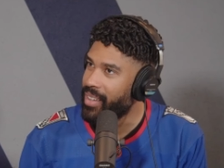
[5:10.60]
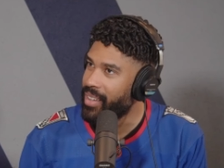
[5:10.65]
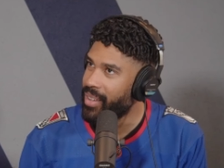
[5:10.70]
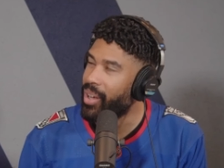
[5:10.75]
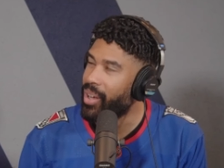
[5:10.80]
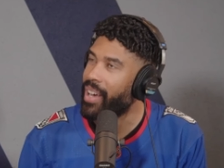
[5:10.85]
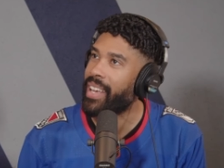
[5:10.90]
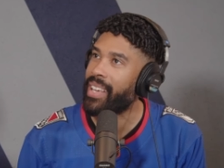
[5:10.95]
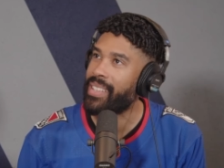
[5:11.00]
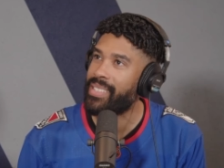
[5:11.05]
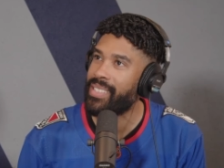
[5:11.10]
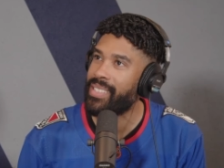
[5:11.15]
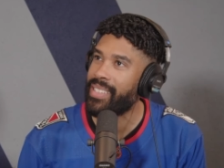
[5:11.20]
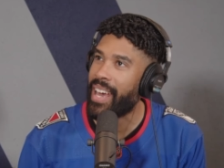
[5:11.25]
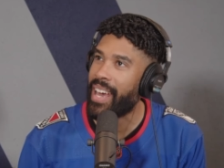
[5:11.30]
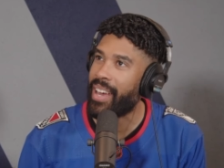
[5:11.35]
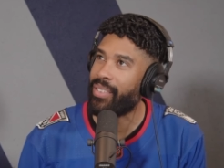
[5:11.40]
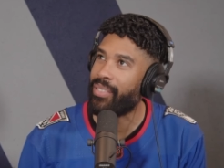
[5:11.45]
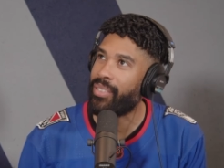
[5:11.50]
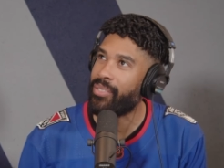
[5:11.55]
Well, I guess
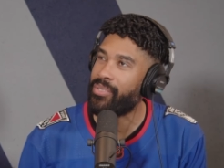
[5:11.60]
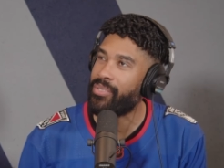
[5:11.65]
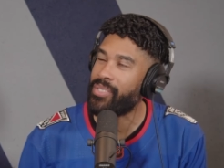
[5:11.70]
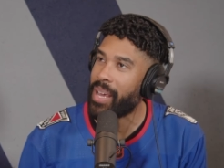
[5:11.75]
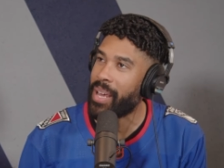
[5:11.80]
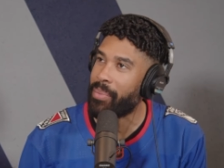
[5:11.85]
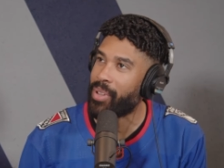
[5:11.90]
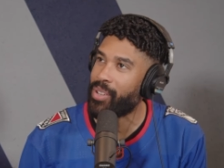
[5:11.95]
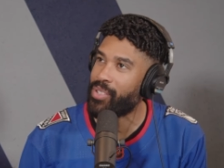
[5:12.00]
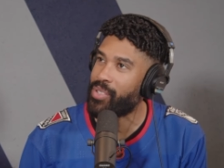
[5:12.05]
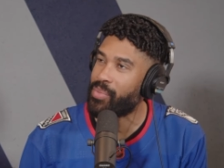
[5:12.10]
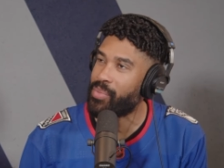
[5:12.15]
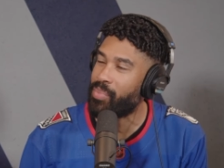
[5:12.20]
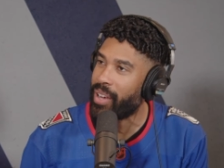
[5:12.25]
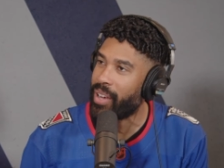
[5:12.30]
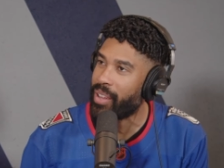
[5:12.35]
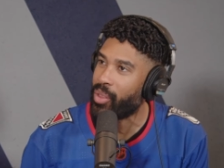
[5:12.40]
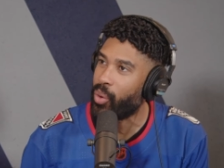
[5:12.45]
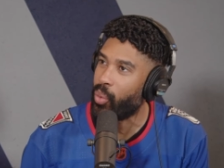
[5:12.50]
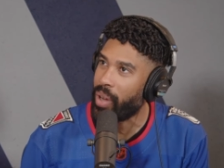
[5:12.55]
if Stamkos is
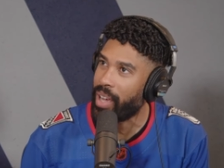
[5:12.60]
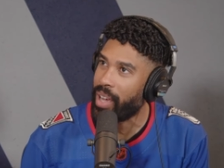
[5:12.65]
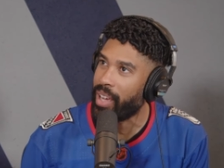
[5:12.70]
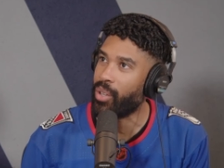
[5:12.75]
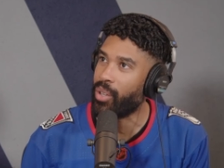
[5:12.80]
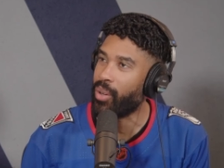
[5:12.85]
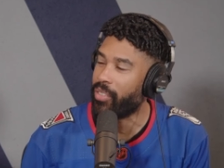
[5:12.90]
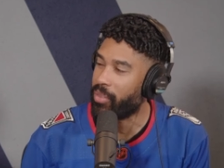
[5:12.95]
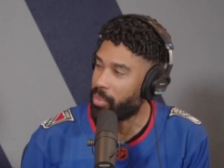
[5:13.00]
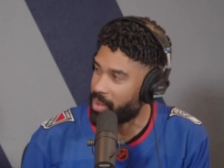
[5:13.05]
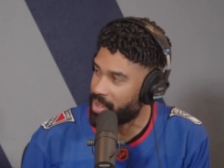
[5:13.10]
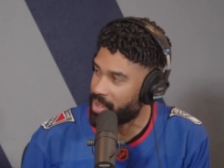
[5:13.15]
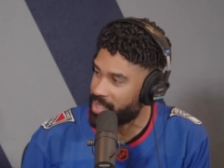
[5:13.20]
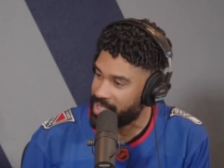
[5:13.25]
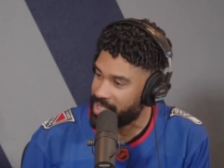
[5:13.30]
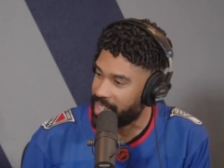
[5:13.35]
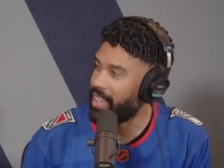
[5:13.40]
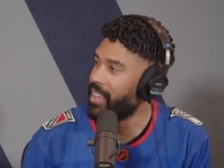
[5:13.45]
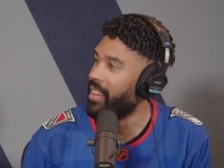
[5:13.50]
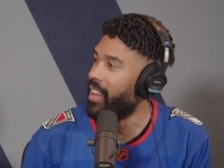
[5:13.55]
playing the wing, you have him on the
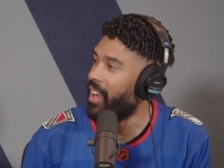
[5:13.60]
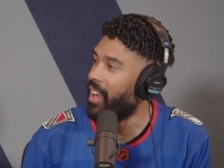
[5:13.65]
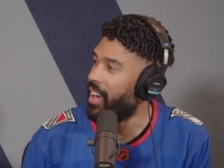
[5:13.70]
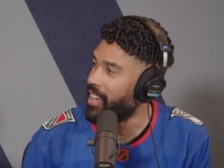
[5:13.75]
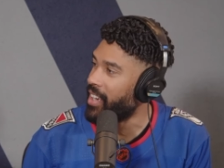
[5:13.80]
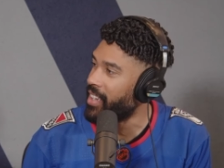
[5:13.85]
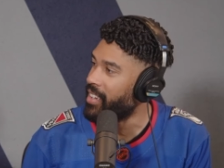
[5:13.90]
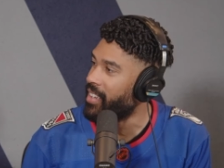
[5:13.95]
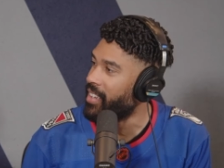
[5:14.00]
second line.